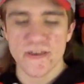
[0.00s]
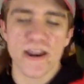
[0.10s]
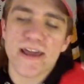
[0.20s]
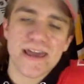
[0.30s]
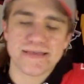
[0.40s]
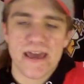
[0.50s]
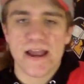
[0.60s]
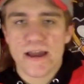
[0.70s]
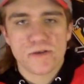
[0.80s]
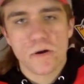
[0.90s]
And I get that.
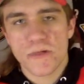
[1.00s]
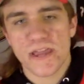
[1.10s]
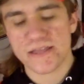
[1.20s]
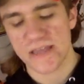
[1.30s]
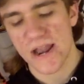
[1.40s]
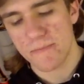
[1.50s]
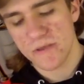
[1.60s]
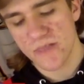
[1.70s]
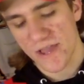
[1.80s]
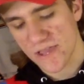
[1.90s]
I totally get that. I
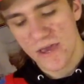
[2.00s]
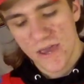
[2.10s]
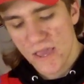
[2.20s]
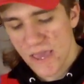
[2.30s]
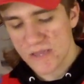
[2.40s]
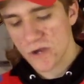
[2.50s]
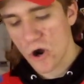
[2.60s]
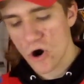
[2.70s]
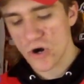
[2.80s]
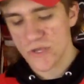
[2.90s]
mean, like, it's
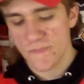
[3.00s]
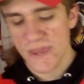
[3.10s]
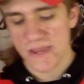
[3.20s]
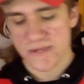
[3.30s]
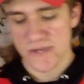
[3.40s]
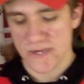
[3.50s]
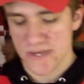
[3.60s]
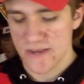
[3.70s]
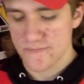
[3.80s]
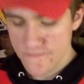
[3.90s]
hard to be
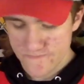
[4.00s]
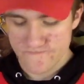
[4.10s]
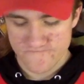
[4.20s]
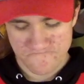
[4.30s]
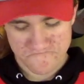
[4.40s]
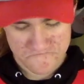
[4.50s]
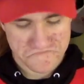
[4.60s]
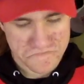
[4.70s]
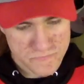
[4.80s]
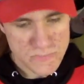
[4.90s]
consistent
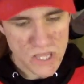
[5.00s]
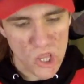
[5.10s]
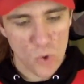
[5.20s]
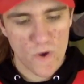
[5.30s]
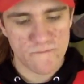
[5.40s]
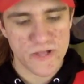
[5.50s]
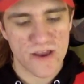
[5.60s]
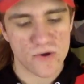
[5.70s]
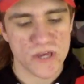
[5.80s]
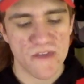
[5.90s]
with
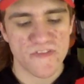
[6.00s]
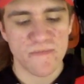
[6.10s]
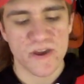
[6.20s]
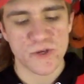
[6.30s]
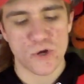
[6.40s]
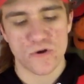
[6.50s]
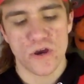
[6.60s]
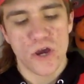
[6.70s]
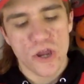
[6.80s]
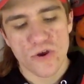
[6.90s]
player safety because you're
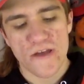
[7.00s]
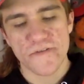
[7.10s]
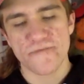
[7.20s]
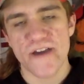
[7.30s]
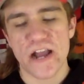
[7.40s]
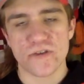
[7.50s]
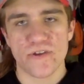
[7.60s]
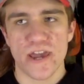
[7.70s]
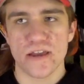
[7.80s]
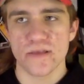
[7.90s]
definitely
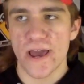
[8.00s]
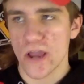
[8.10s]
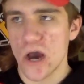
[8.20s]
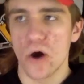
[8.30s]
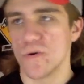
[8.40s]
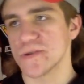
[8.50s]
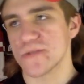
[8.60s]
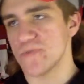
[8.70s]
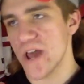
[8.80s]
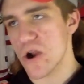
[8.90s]
factoring in, like, oh, is this
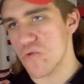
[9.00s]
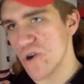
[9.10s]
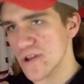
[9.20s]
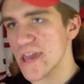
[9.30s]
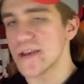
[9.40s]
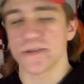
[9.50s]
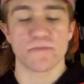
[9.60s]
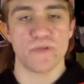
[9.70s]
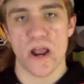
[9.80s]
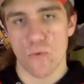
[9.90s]
player a rookie? Is this
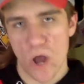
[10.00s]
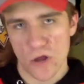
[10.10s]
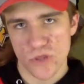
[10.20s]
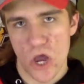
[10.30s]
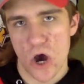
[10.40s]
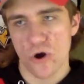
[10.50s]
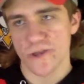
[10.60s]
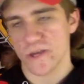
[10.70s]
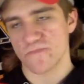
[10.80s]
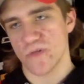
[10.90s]
player well-known?
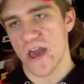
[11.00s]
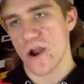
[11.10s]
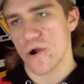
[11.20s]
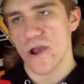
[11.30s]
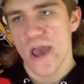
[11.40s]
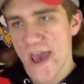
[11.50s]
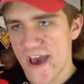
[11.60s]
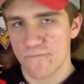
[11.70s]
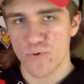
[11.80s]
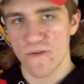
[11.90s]
Is this player
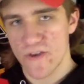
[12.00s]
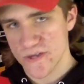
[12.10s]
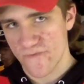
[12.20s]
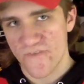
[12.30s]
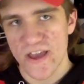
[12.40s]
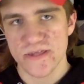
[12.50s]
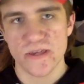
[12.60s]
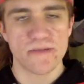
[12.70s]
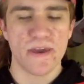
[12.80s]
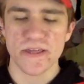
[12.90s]
have previous
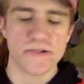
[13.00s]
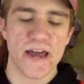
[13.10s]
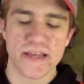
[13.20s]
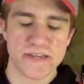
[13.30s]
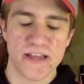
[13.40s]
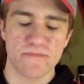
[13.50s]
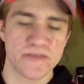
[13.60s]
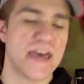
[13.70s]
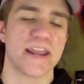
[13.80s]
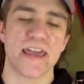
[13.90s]
offenses? It makes a lot of sense. But
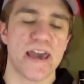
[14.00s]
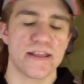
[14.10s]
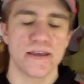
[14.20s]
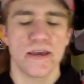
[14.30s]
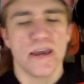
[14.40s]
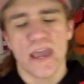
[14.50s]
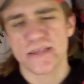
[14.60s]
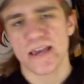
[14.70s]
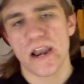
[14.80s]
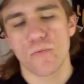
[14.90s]
then again,
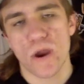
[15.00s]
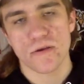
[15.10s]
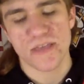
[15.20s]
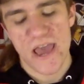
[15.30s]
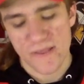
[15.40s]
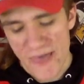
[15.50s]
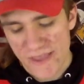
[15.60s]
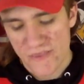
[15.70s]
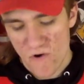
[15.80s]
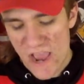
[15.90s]
it's kind of weird that,
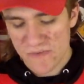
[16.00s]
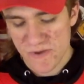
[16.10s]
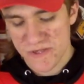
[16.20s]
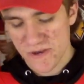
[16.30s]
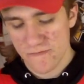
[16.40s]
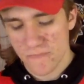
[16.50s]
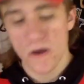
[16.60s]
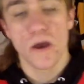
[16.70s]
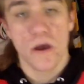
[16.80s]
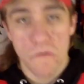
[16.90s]
like, there has been some
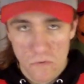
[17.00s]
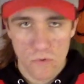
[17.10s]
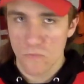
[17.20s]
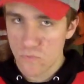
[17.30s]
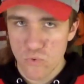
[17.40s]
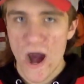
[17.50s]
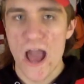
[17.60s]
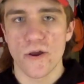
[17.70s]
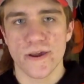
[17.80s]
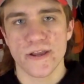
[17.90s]

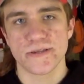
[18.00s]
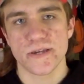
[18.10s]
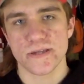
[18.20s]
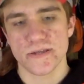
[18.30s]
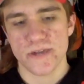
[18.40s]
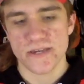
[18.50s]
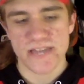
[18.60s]
wild inconsistencies.